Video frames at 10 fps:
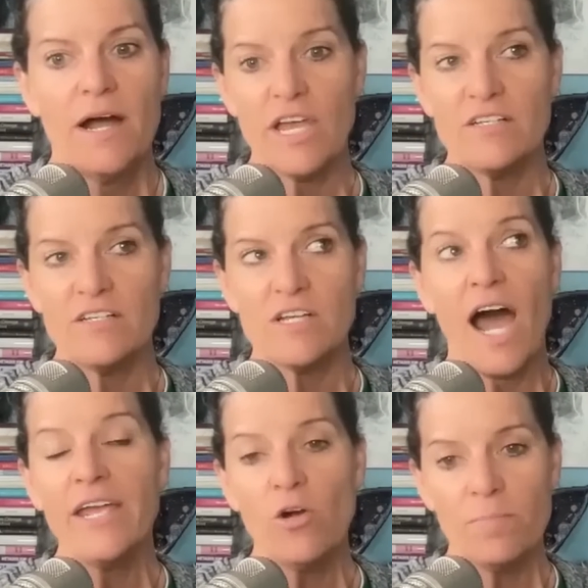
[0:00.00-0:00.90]
as
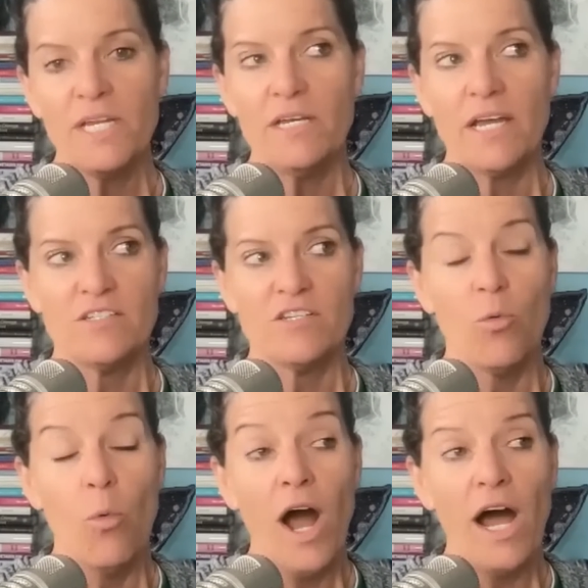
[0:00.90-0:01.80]
eye opening as it
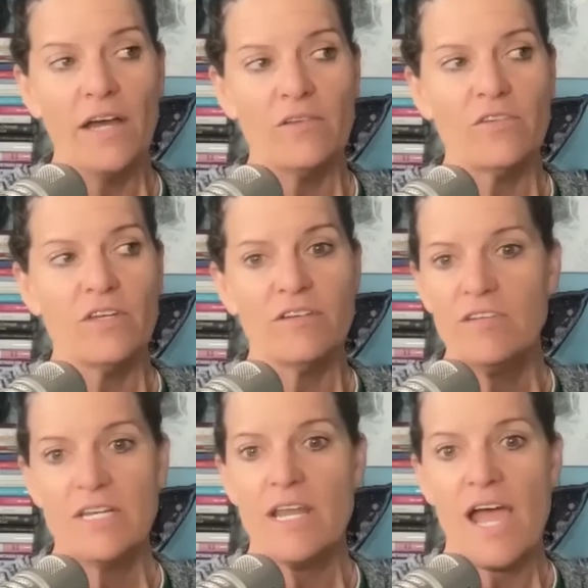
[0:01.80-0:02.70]
was,
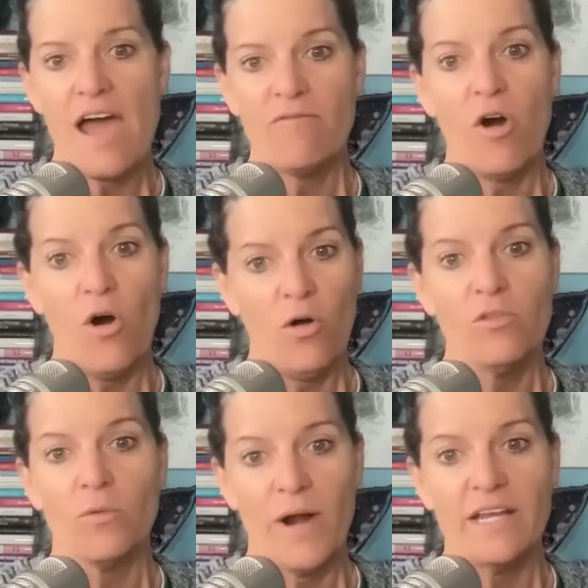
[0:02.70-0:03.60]
didn't have all
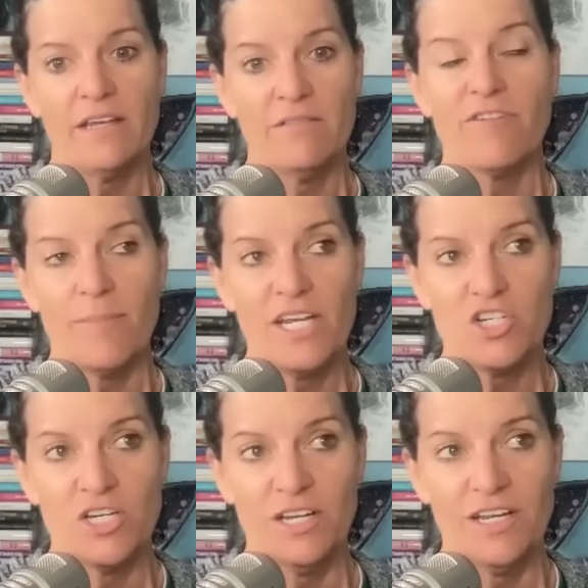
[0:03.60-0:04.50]
the right
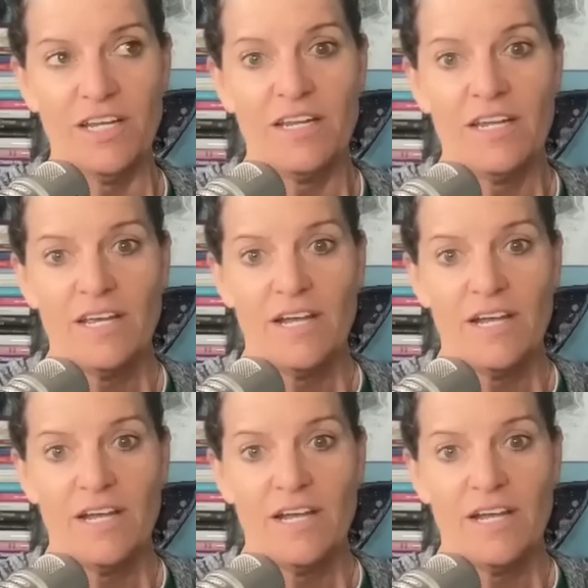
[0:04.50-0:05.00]
information in it.